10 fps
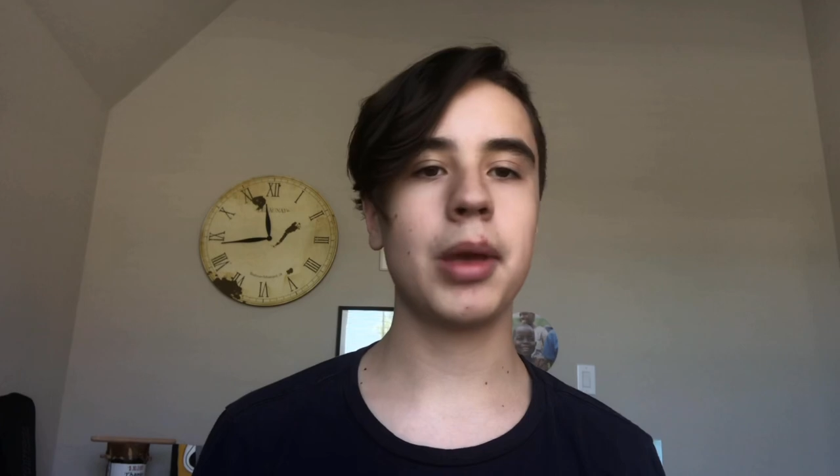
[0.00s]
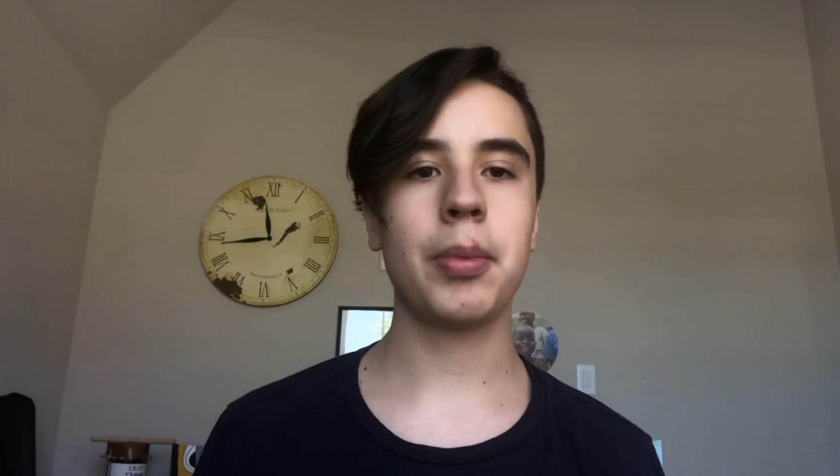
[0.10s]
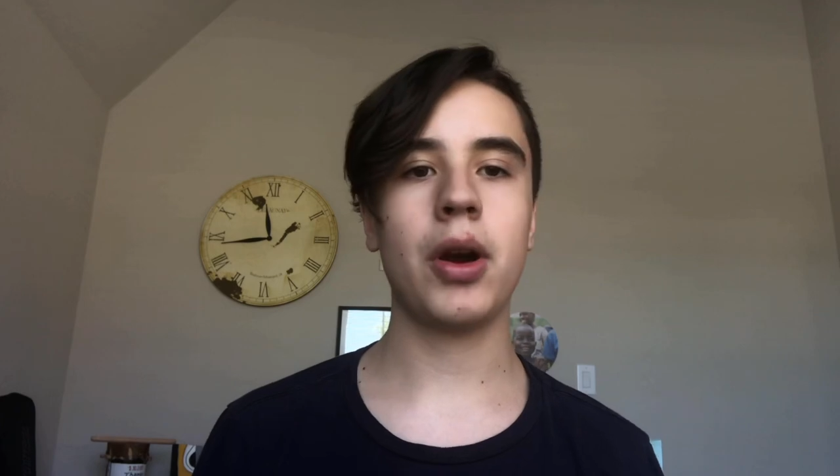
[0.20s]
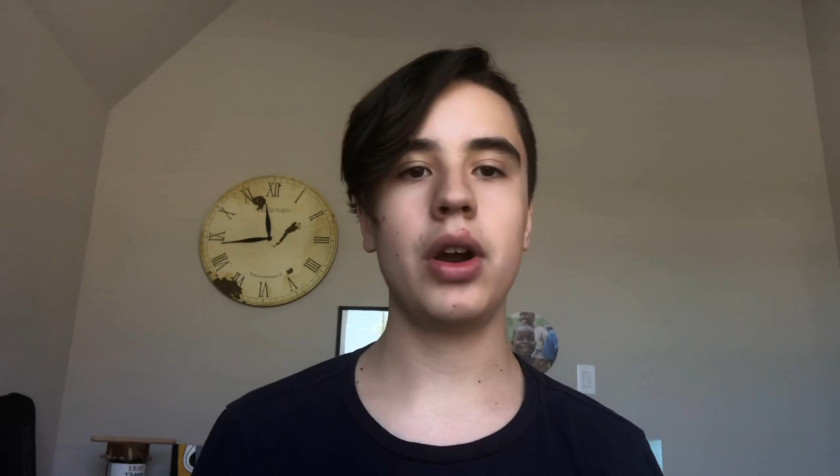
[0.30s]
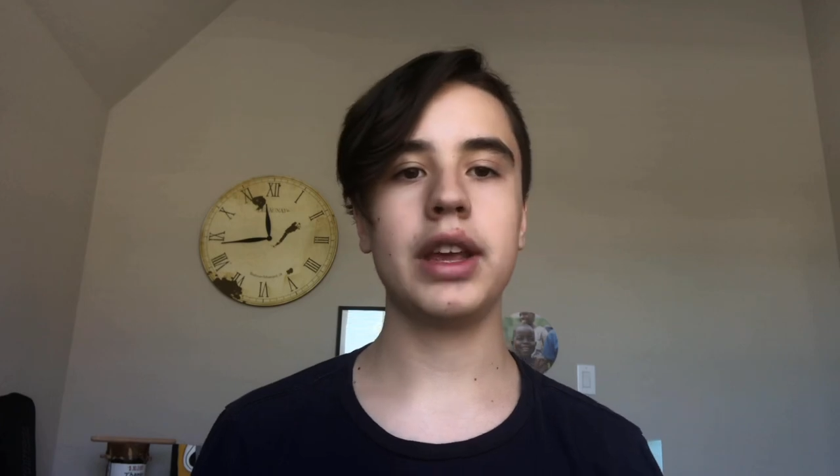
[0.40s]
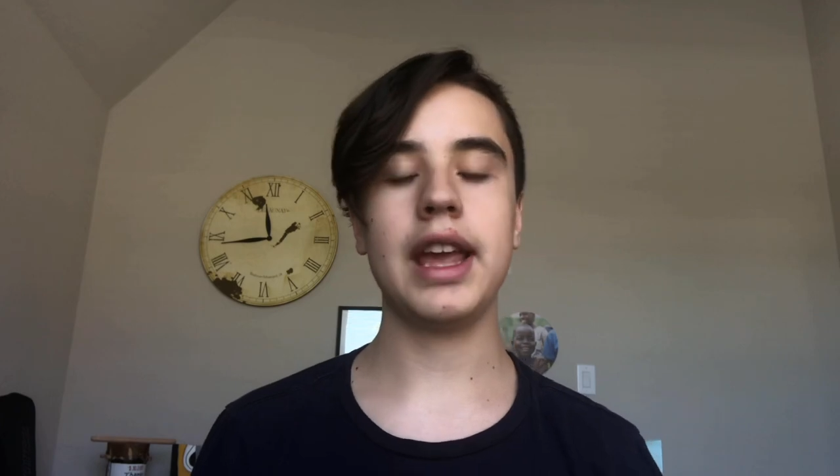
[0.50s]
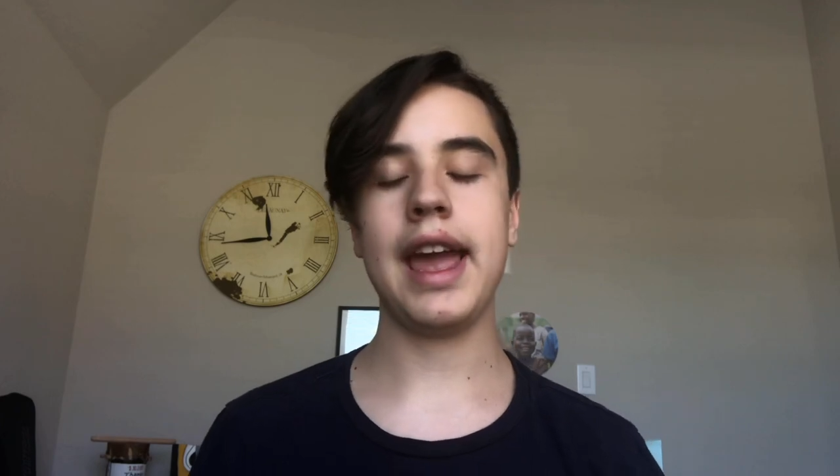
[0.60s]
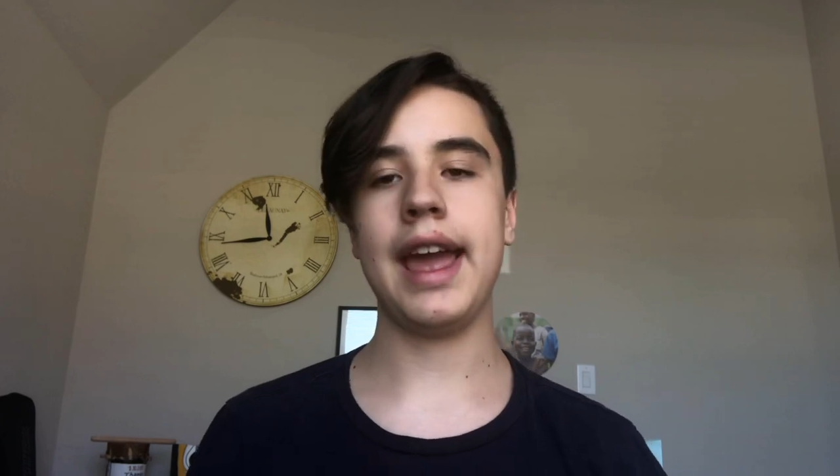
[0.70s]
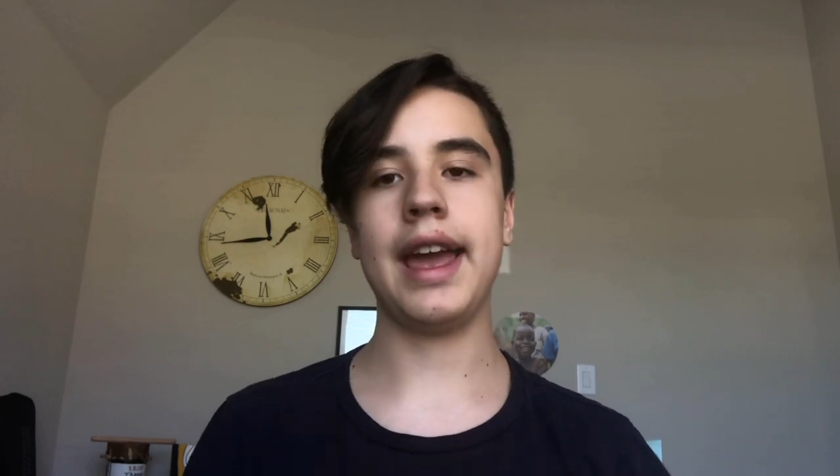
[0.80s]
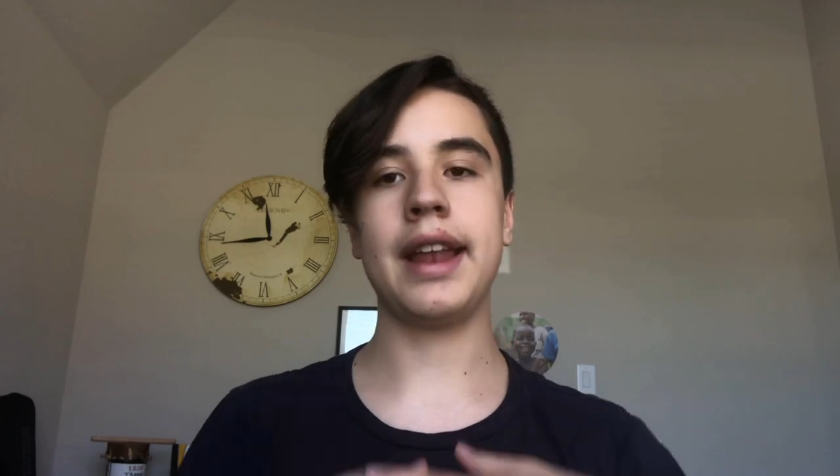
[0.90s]
party
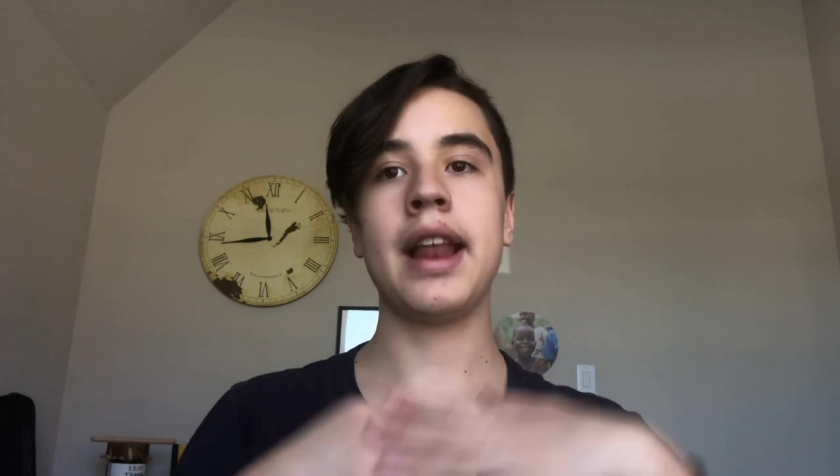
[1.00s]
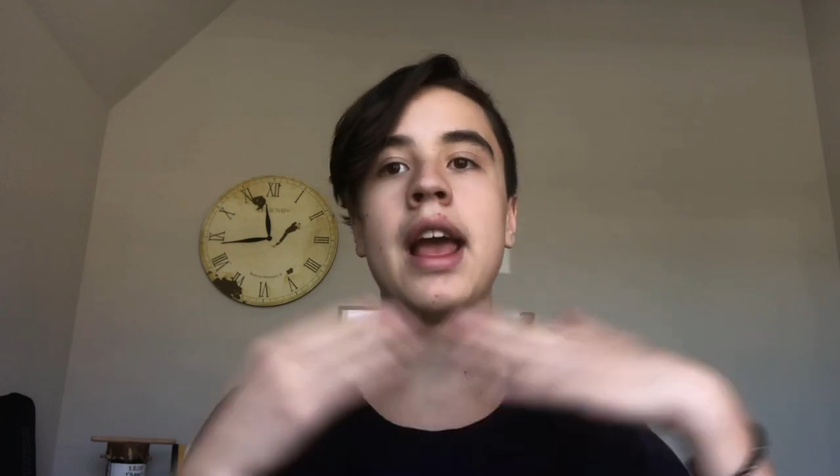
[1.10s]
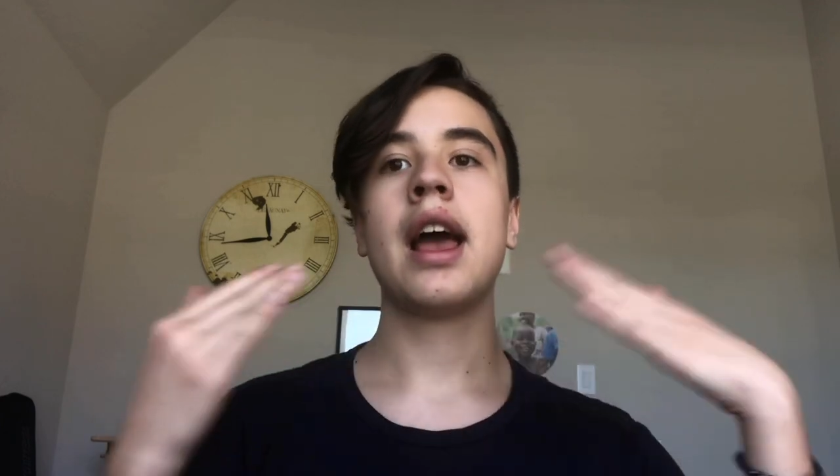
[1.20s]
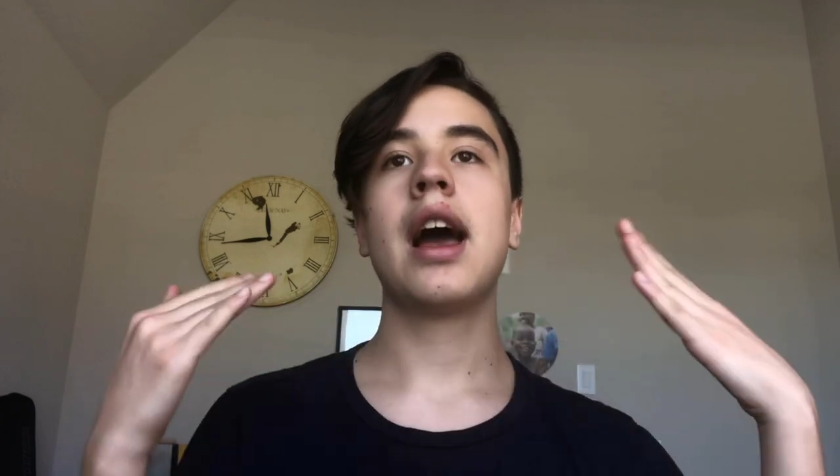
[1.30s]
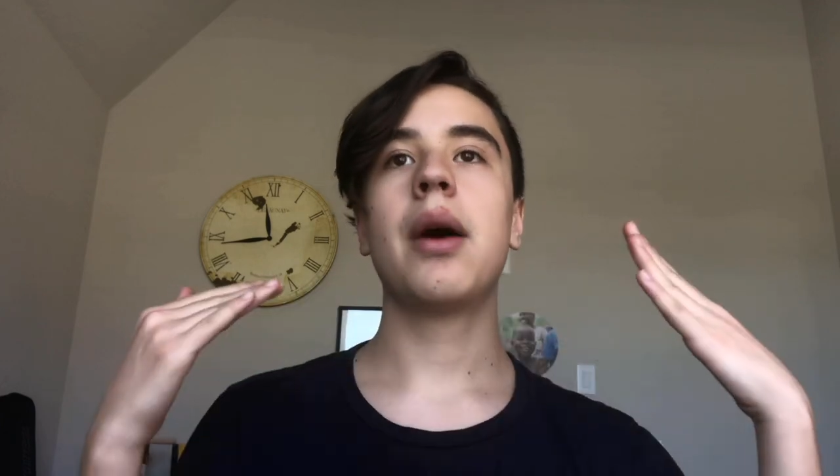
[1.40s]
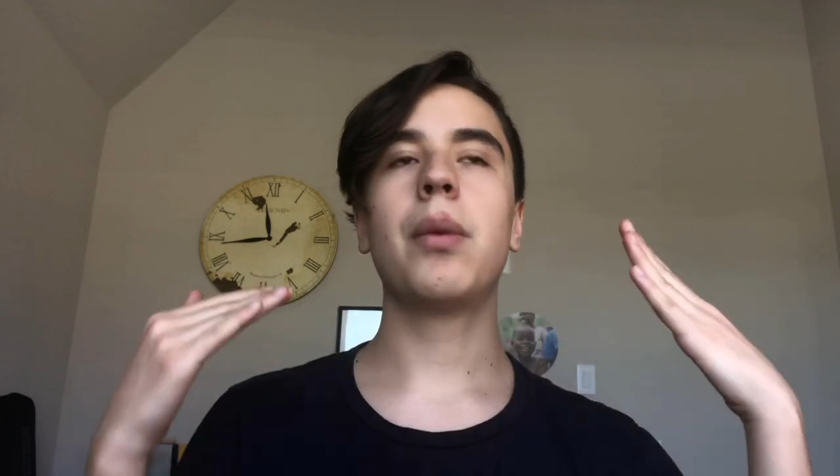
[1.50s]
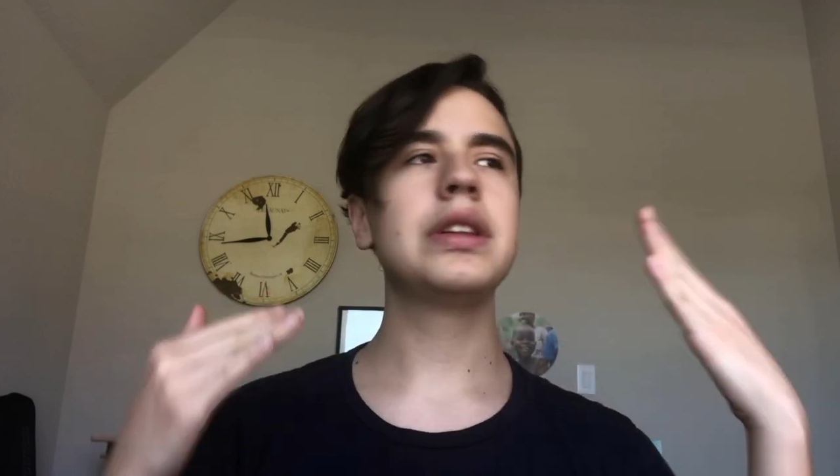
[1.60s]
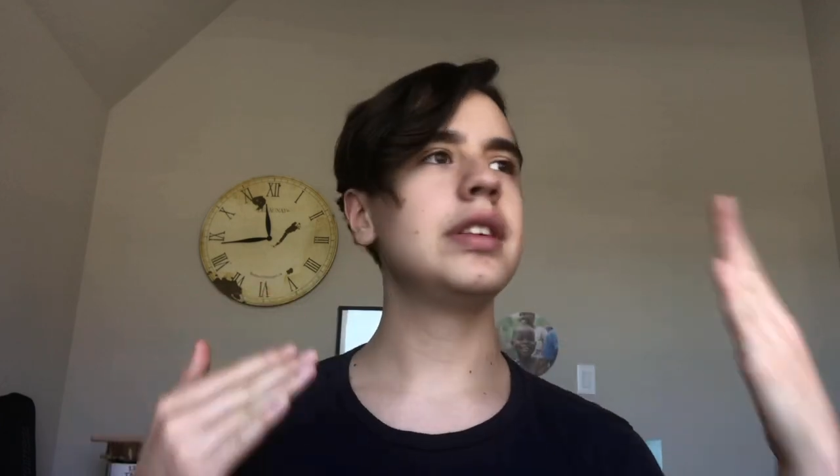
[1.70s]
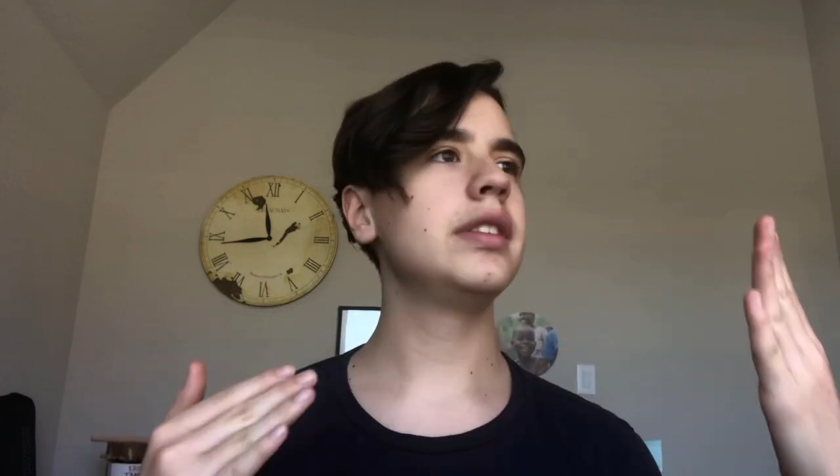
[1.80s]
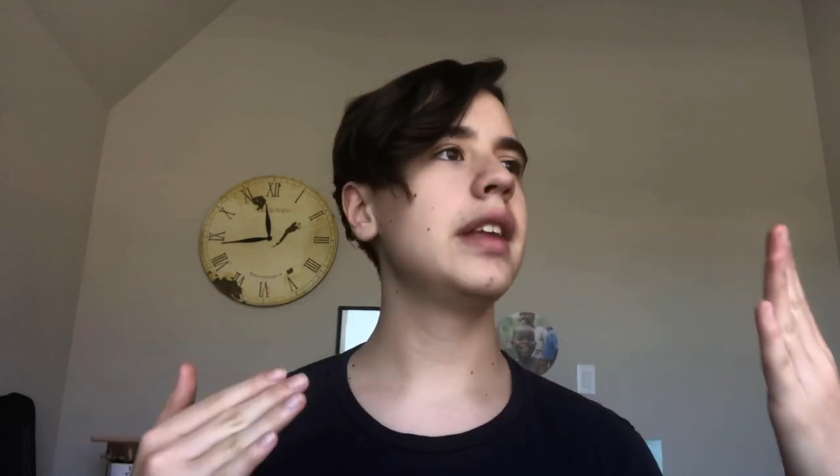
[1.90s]
and what's
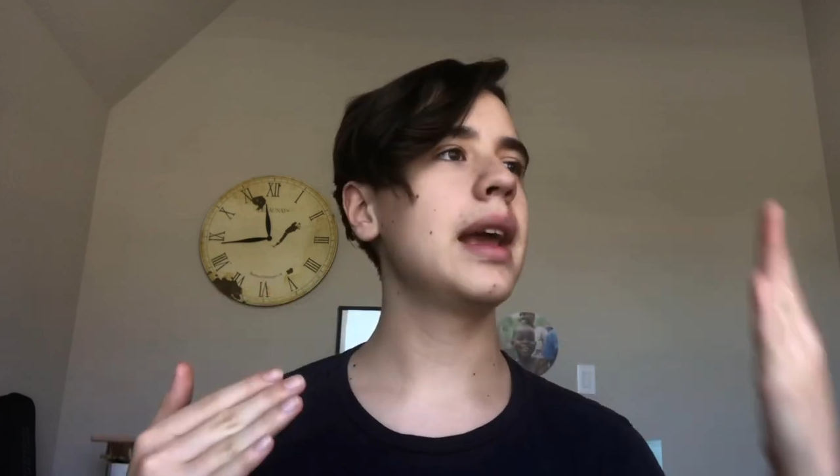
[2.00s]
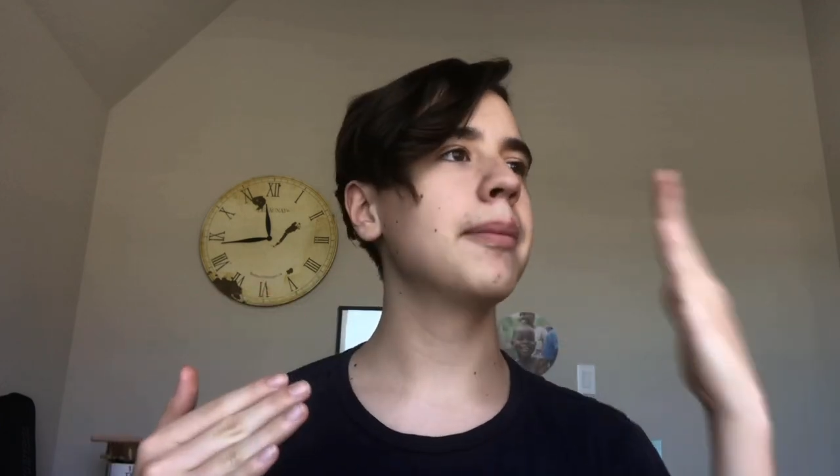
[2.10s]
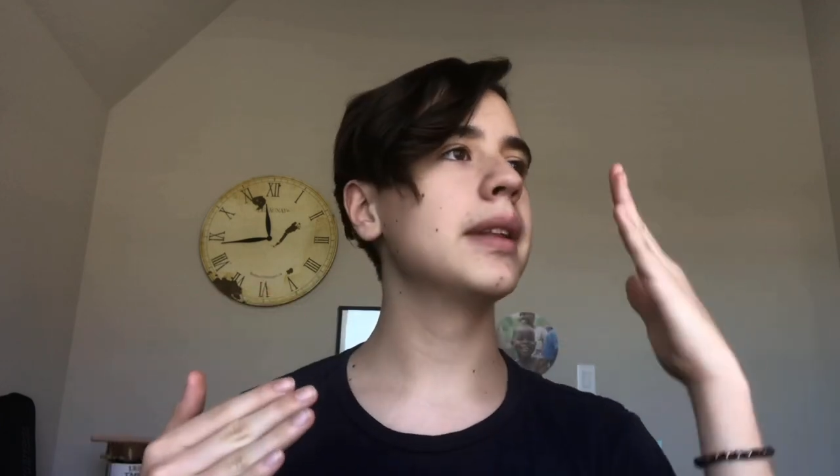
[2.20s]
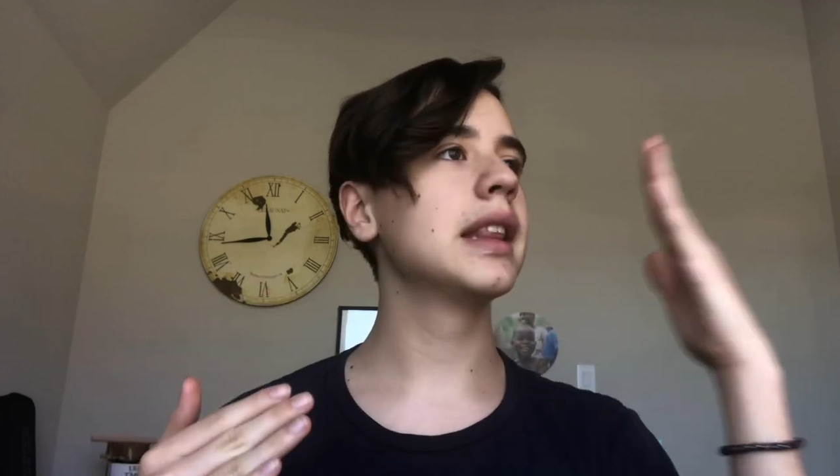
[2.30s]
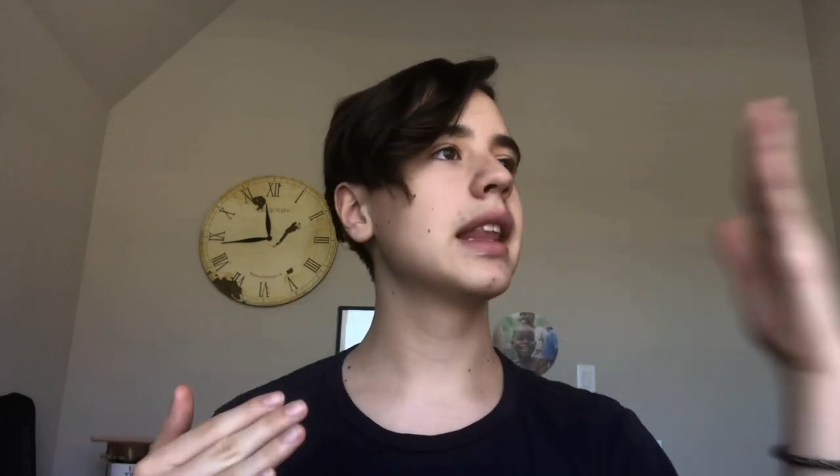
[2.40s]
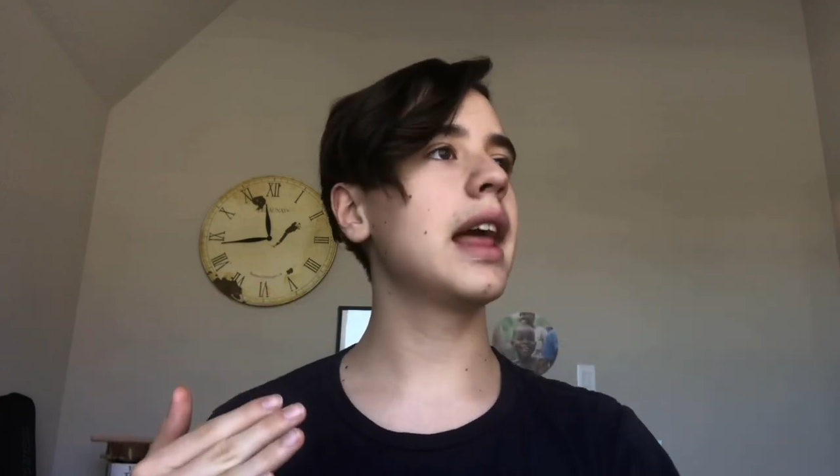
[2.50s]
his name?